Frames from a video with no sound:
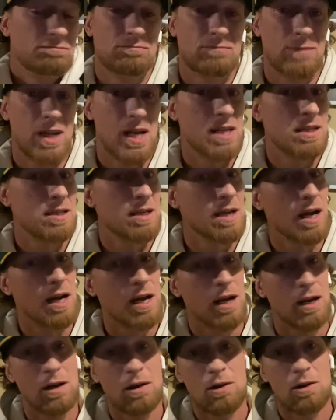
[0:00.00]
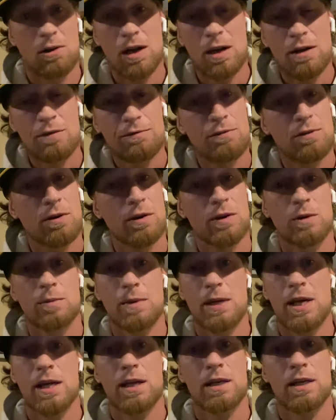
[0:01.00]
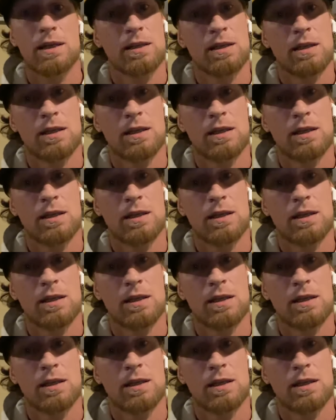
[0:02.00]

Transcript: it's not going to go good for you, man.